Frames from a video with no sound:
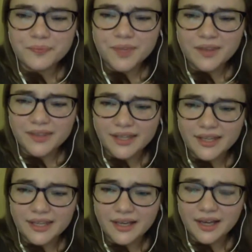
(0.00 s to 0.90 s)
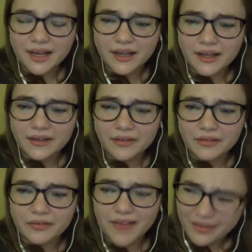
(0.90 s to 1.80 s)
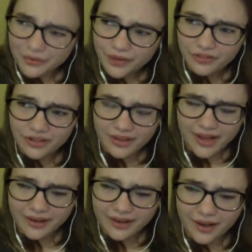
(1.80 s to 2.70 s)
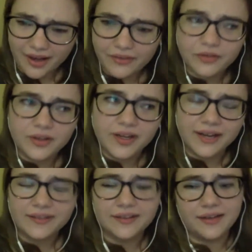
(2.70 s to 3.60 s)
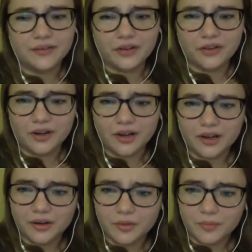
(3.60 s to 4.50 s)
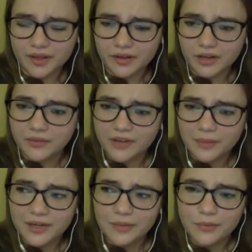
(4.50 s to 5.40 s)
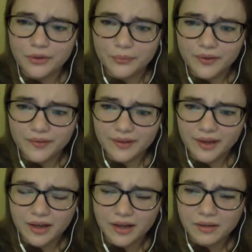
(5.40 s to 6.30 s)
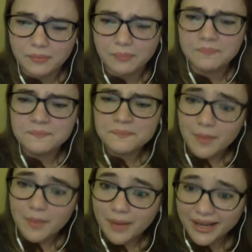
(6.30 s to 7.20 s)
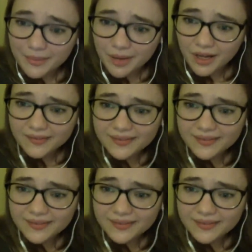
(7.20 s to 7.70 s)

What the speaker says: the last question that I got, so the next to last question on the Double Jeopardy board was about buckyballs.